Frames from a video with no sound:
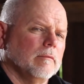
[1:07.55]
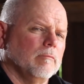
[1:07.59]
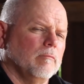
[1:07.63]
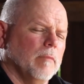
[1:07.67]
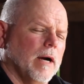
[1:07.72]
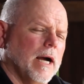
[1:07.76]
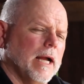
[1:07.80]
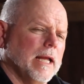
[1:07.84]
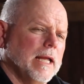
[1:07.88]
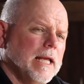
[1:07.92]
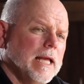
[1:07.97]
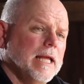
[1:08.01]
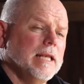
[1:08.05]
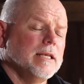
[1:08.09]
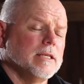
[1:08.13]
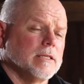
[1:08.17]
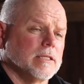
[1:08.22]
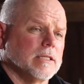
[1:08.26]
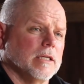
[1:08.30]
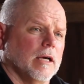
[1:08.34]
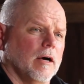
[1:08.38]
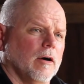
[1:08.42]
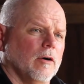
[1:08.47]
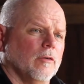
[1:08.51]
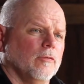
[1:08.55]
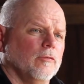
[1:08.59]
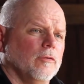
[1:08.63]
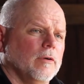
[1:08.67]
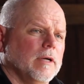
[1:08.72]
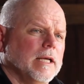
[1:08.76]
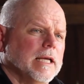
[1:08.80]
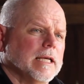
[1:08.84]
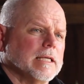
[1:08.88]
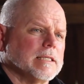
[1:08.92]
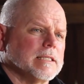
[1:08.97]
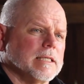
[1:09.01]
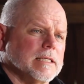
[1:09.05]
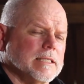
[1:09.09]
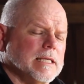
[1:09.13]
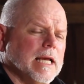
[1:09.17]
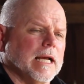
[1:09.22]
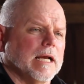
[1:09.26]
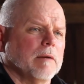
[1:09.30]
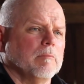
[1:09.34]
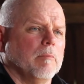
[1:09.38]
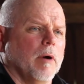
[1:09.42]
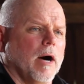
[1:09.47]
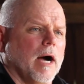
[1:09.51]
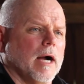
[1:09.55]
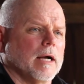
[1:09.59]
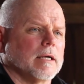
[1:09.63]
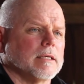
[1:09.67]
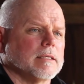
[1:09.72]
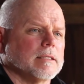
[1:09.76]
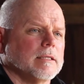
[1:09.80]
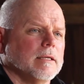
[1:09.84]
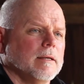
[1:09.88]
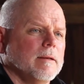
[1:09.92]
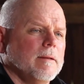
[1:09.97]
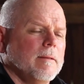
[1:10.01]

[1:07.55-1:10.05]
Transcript: My hidden self is the second box.